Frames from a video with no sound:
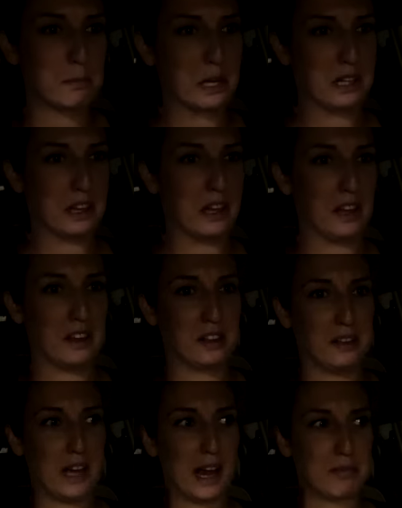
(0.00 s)
but like,
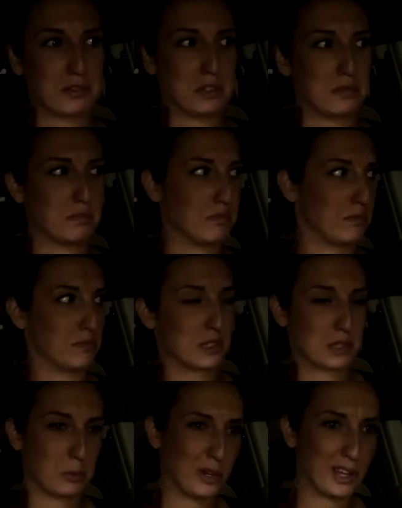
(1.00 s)
you have to
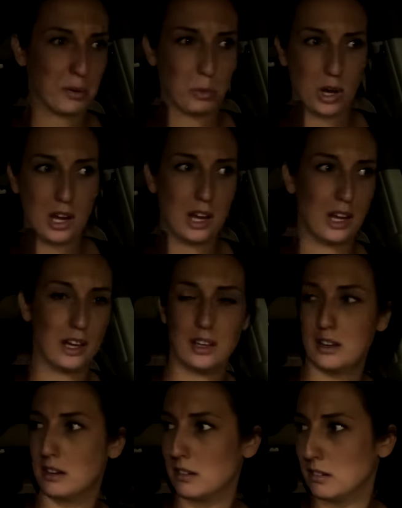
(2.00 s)
swing it wide
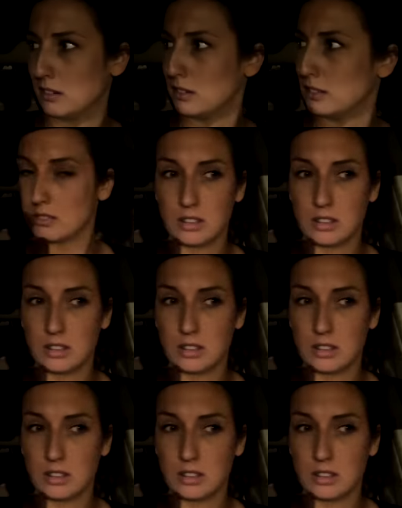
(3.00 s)
and,